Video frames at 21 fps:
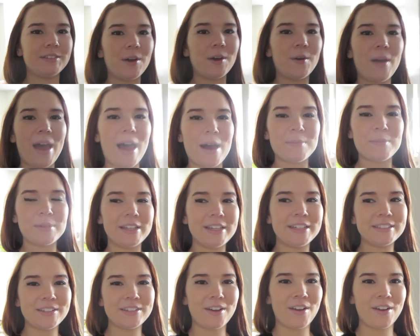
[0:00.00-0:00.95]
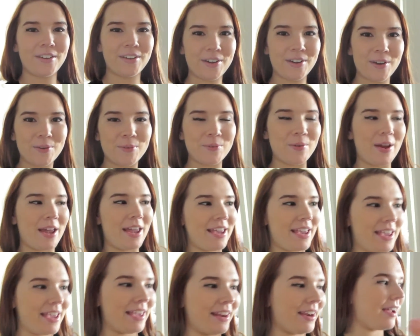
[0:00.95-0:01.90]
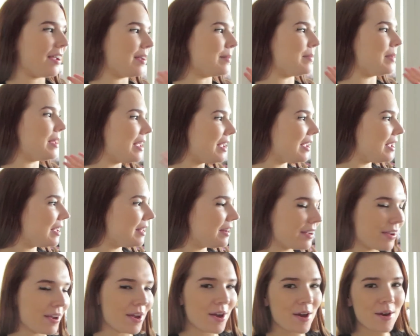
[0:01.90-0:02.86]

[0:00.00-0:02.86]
So Emily is on her way and I'm in